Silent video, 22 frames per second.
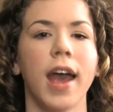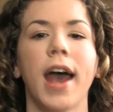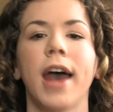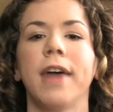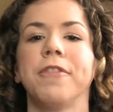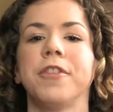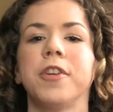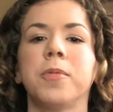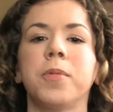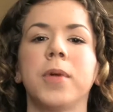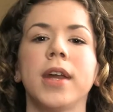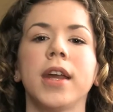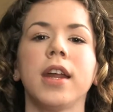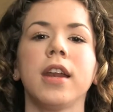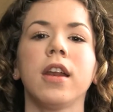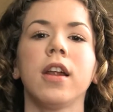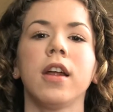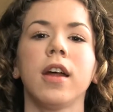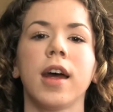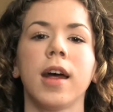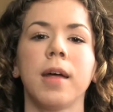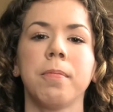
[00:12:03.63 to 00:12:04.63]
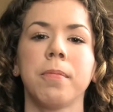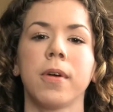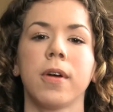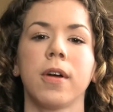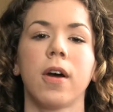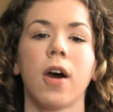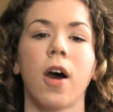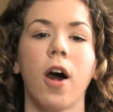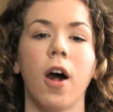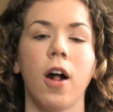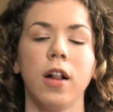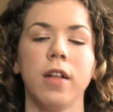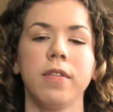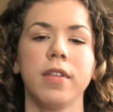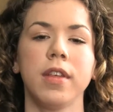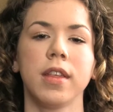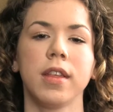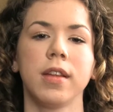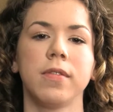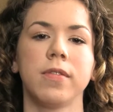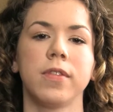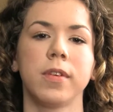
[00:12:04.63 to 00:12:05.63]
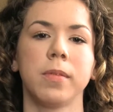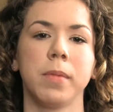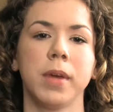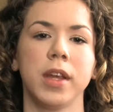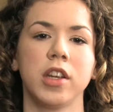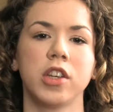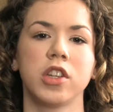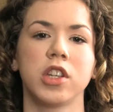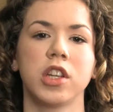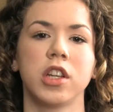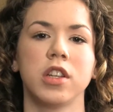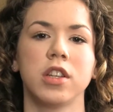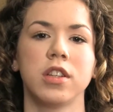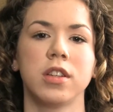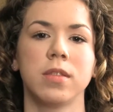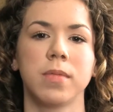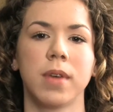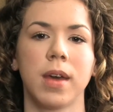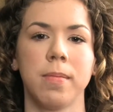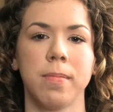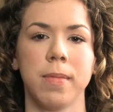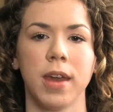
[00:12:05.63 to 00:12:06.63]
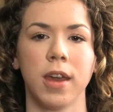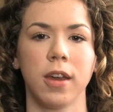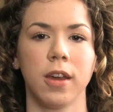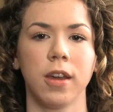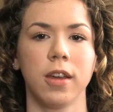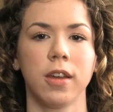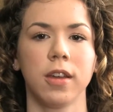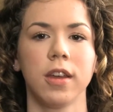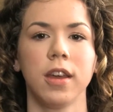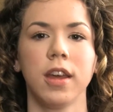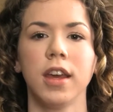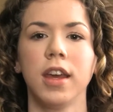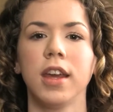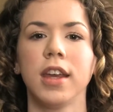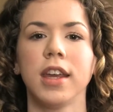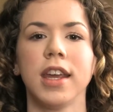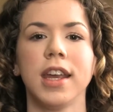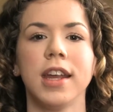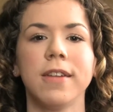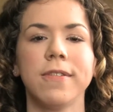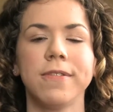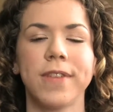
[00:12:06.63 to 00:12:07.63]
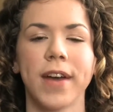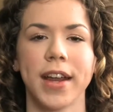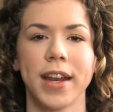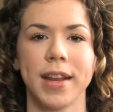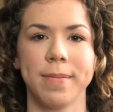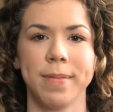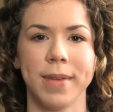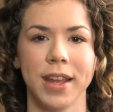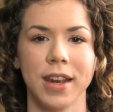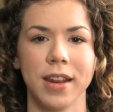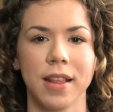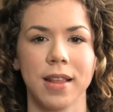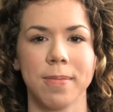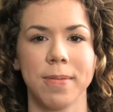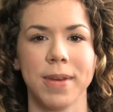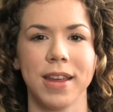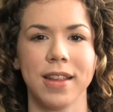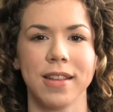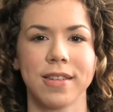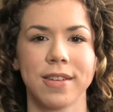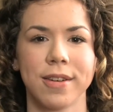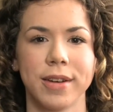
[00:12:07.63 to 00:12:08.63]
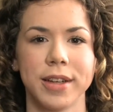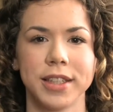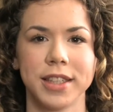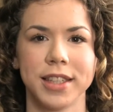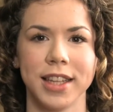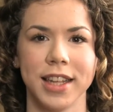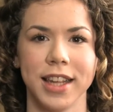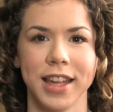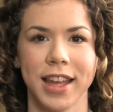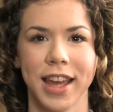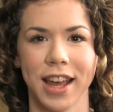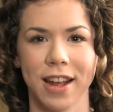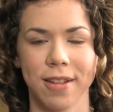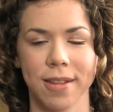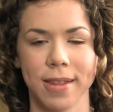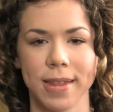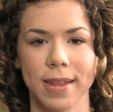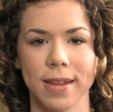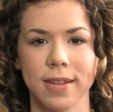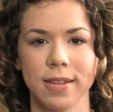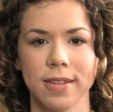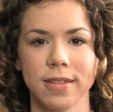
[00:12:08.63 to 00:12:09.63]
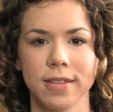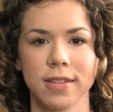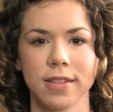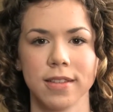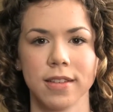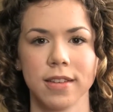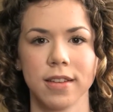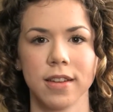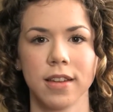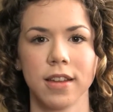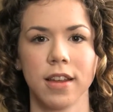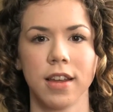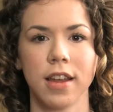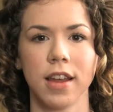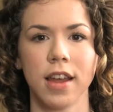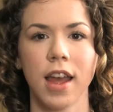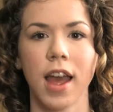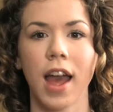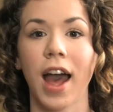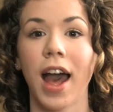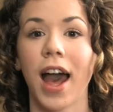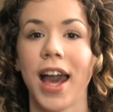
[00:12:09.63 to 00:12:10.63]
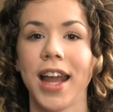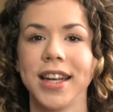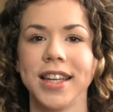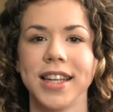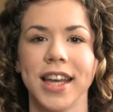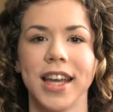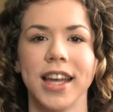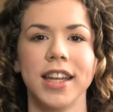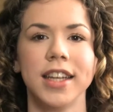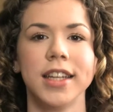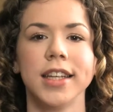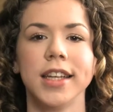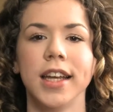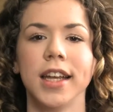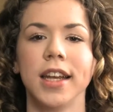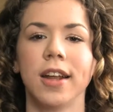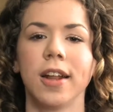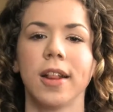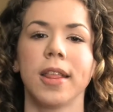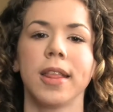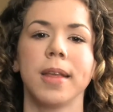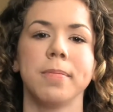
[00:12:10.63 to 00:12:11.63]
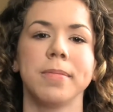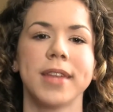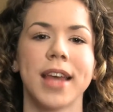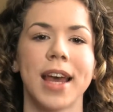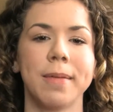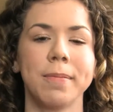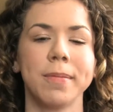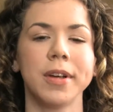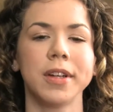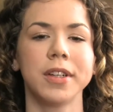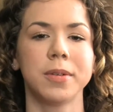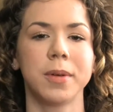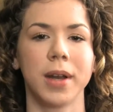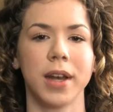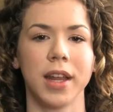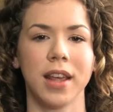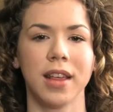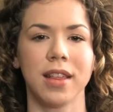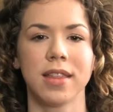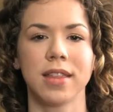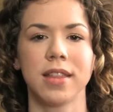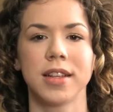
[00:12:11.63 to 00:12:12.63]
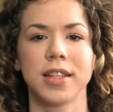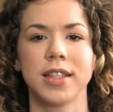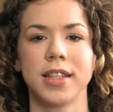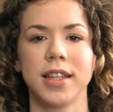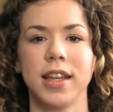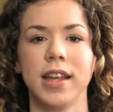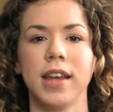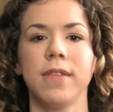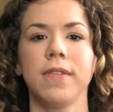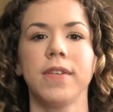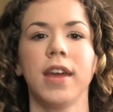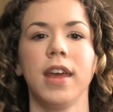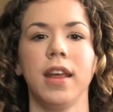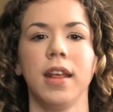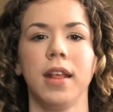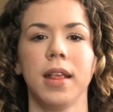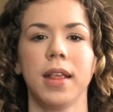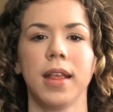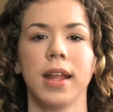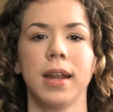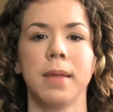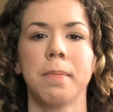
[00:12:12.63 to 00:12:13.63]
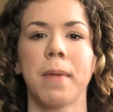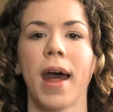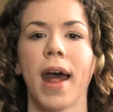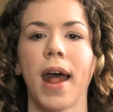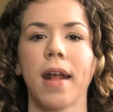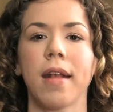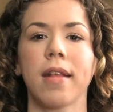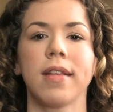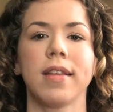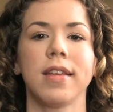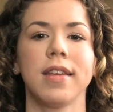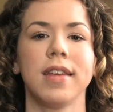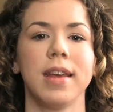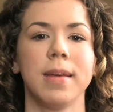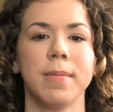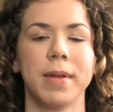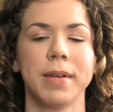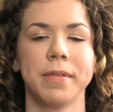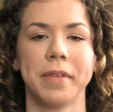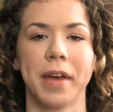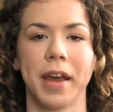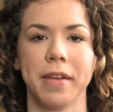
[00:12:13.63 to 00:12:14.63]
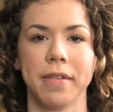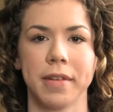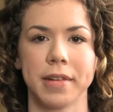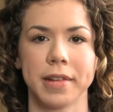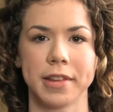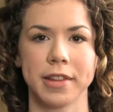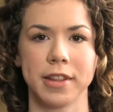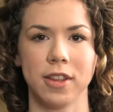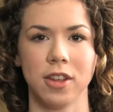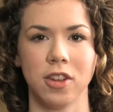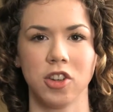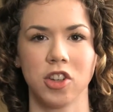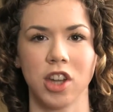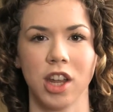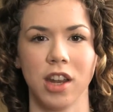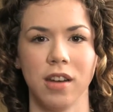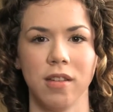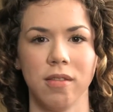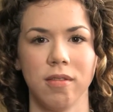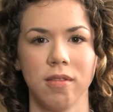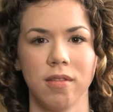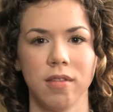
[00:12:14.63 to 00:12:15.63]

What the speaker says: After bringing up all of this information to my mayor, he invited me to speak to our city council. I did, and on September 20th, the City of Kingston passed the Human Rights Resolution.